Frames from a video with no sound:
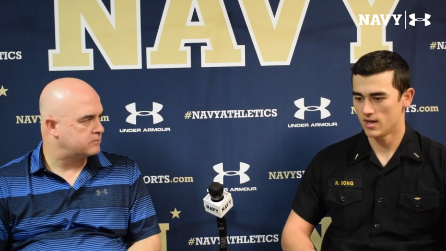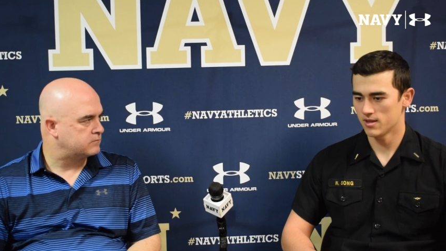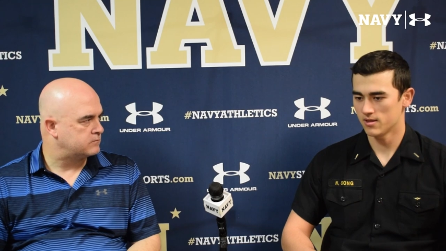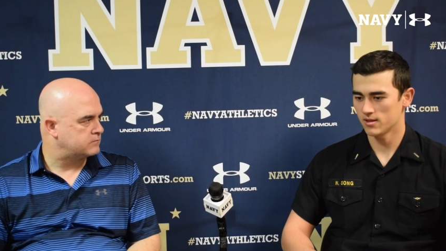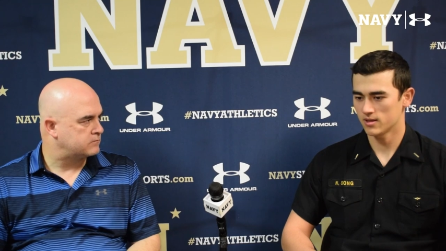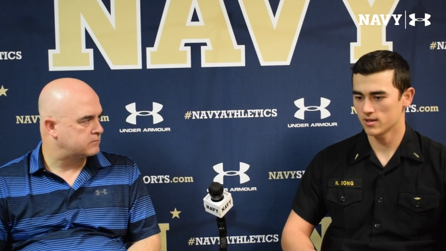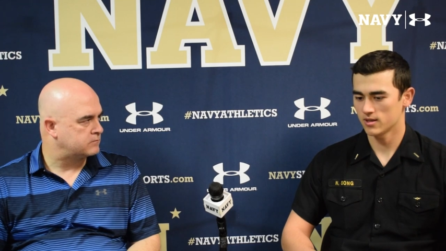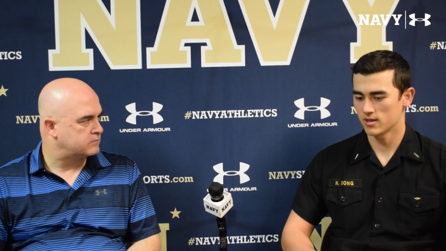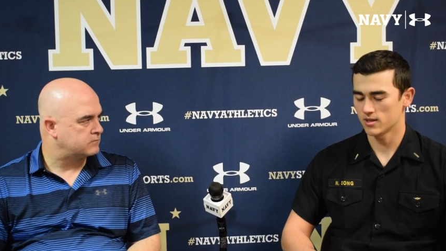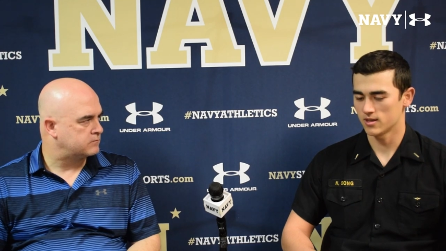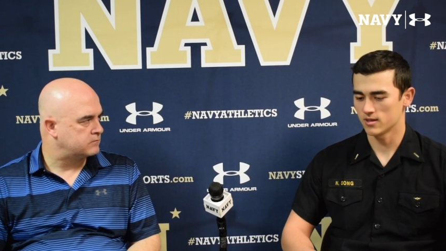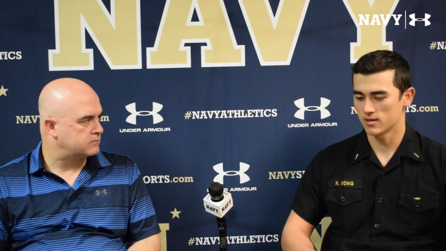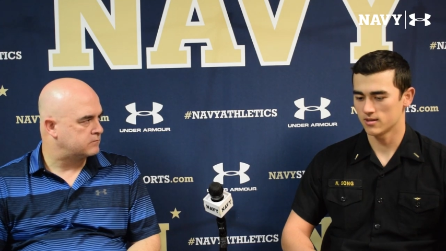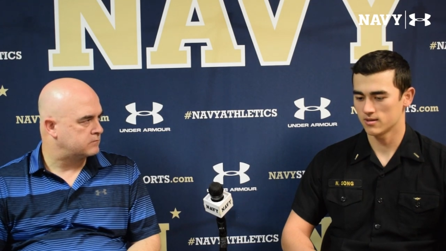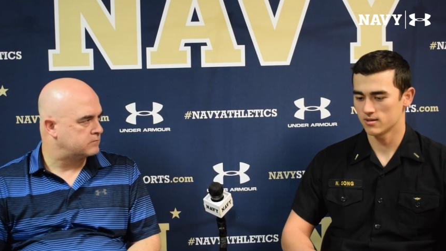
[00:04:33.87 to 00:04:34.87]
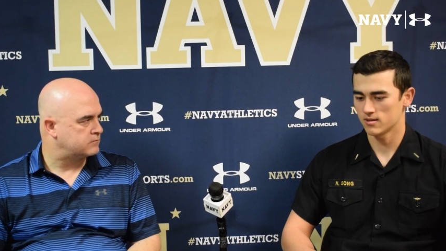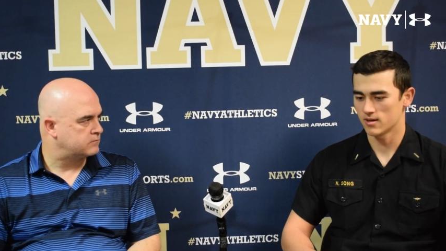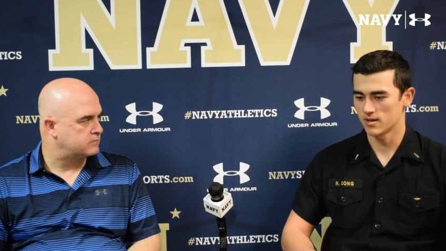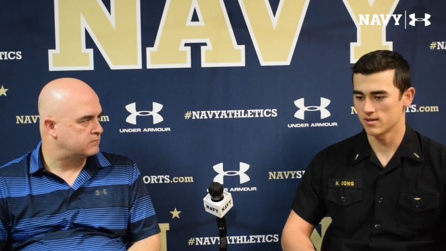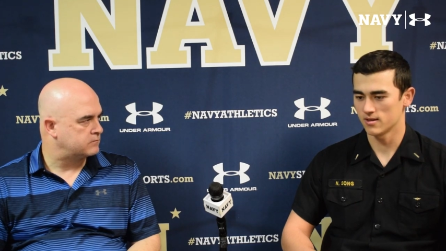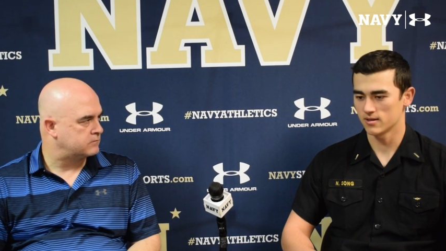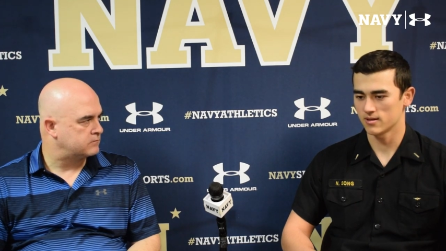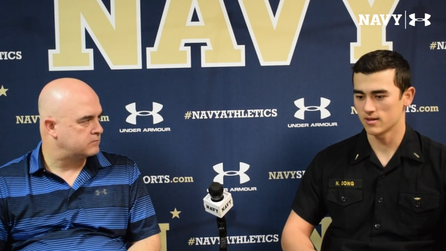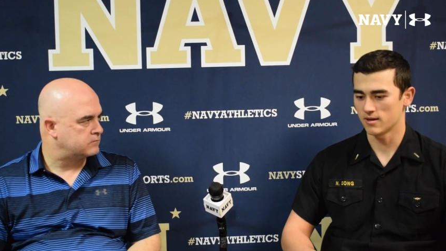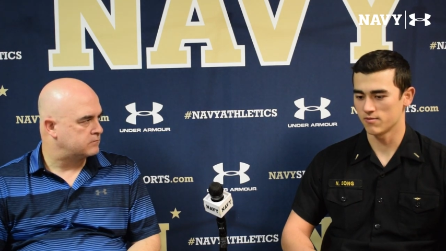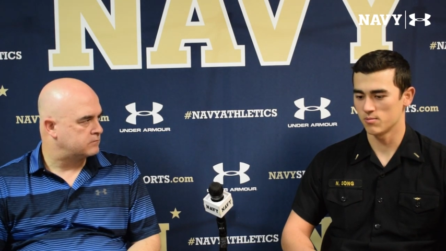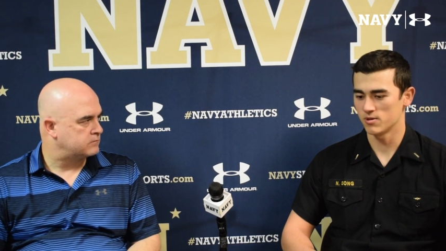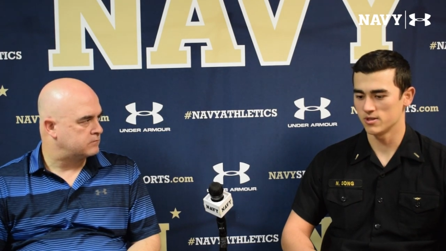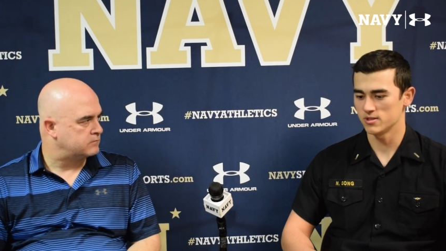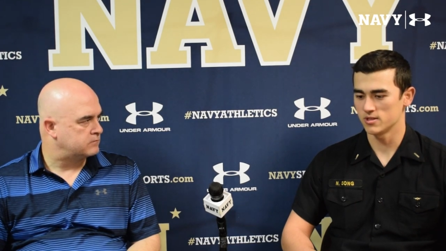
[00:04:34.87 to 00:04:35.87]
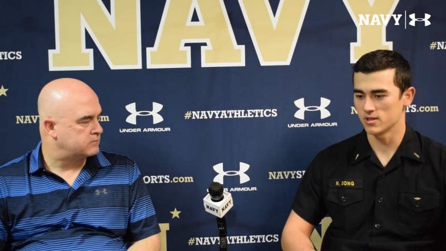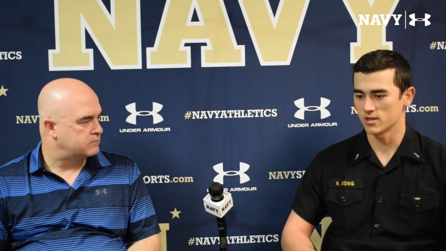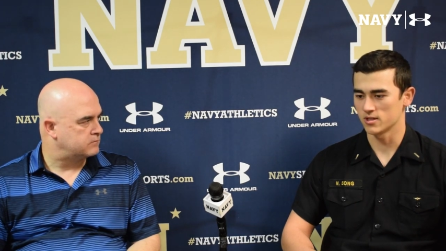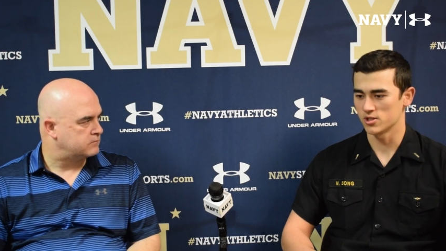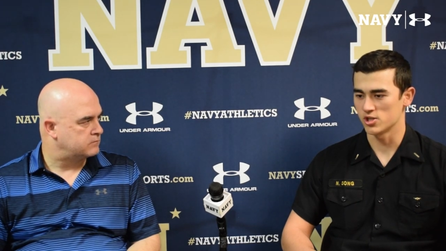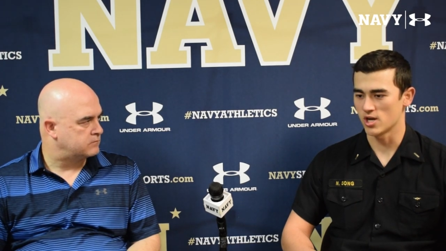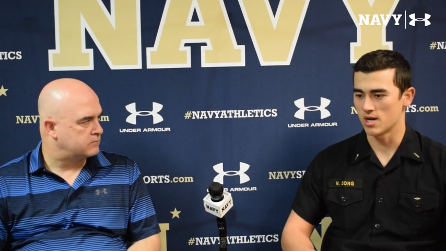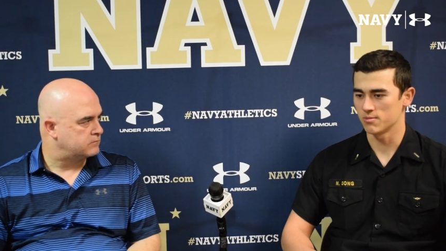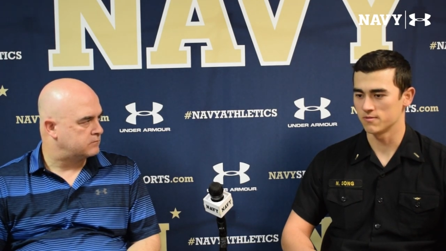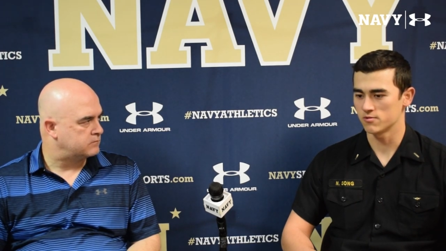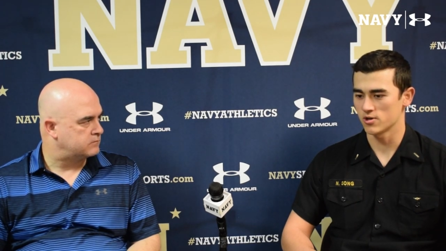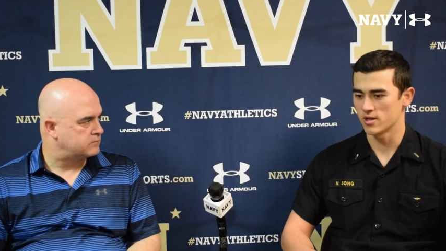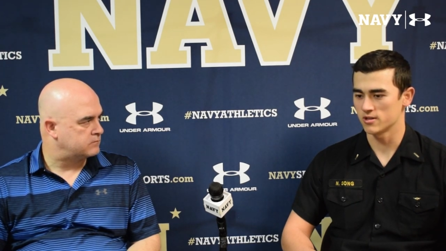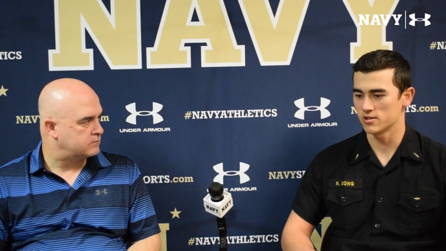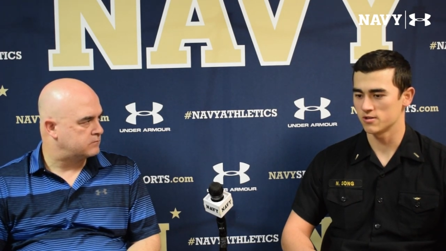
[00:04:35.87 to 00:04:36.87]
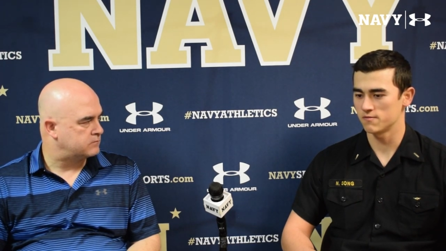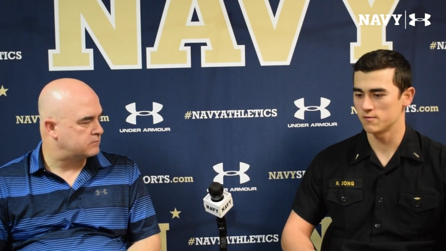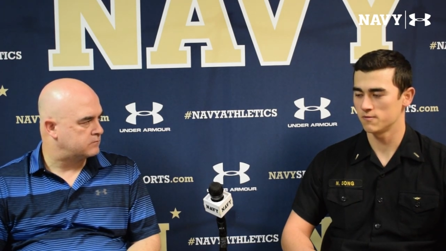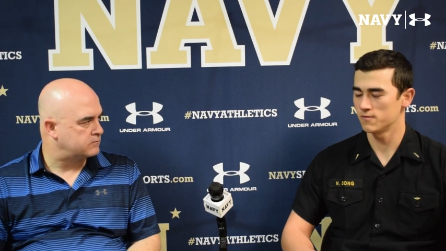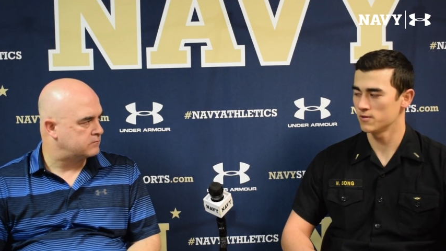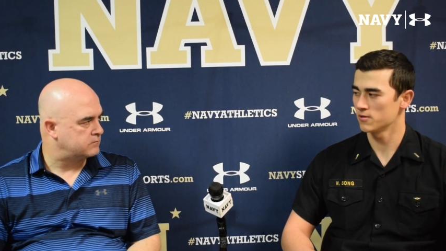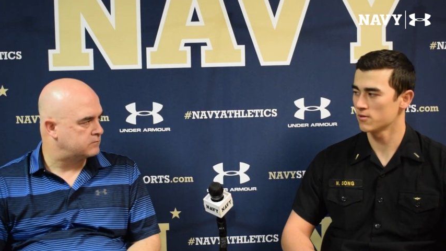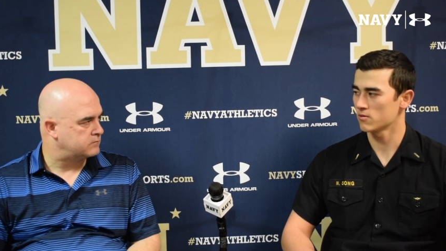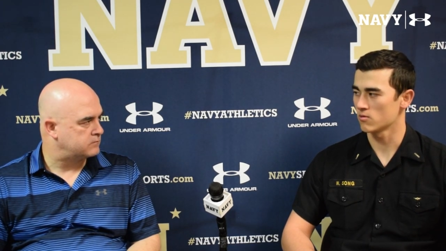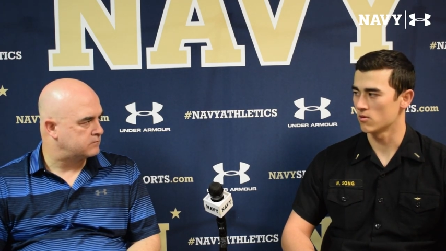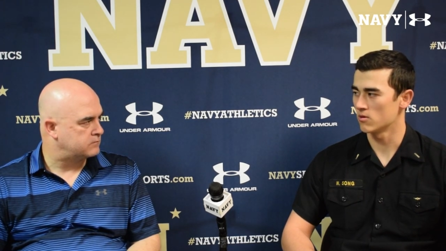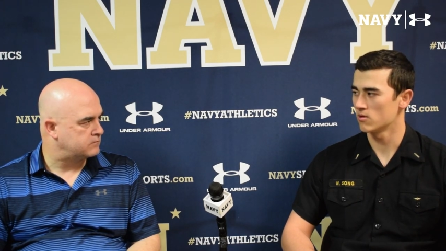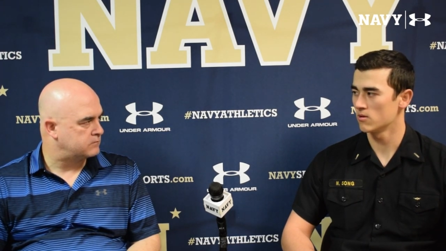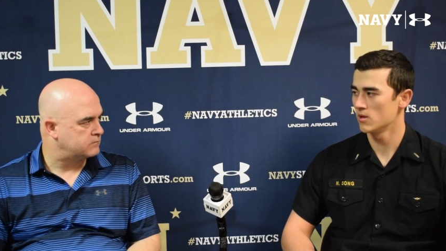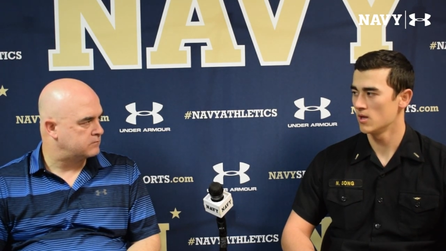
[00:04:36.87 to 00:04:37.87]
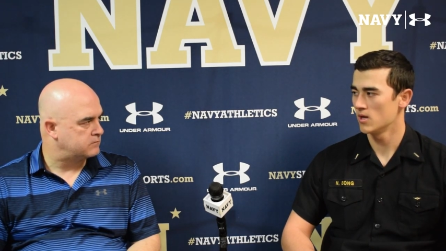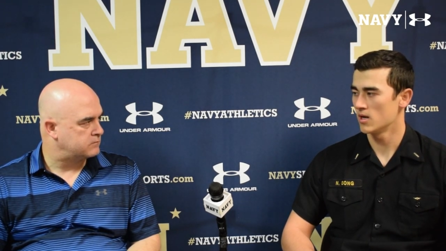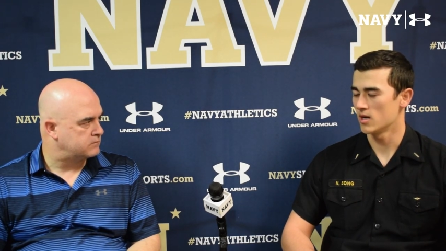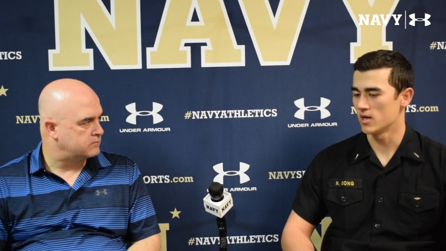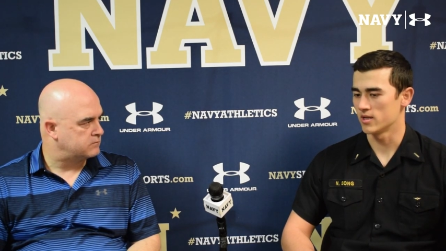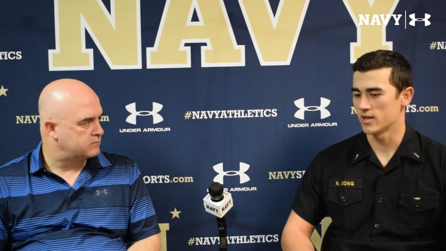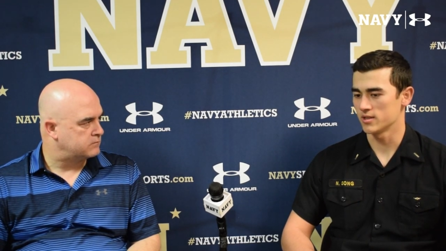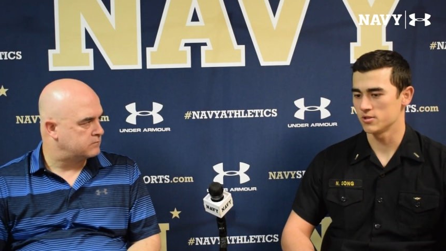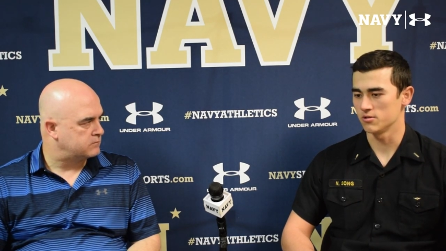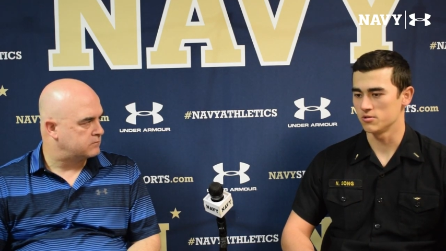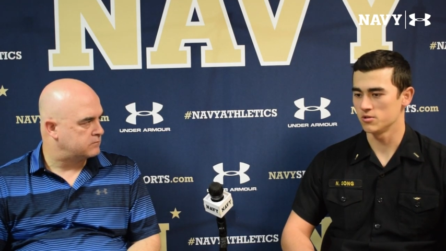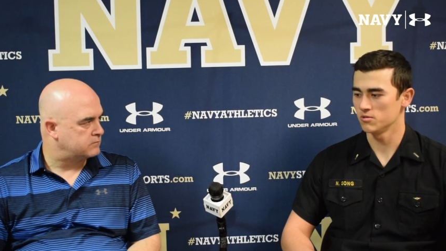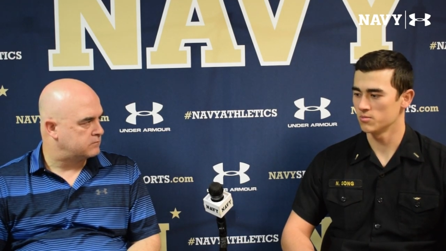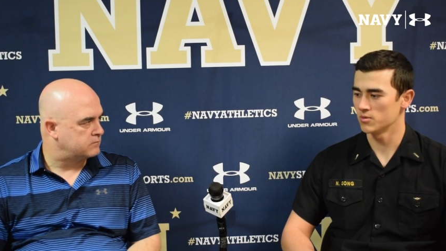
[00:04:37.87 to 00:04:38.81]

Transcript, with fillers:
Speaker 1: I think. Uh, I think everybody's done a good job of trying to just fulfill their role, uh, not do too